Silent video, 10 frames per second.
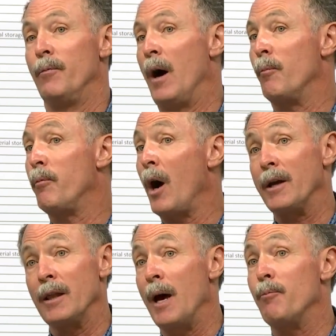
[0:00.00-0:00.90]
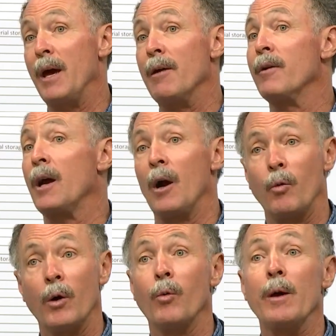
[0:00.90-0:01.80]
our parking lot paving, our
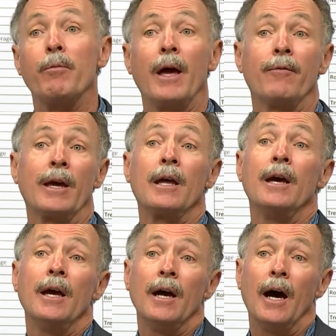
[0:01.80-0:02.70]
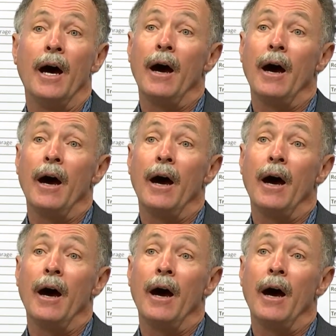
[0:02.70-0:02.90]
roadway paving, uh,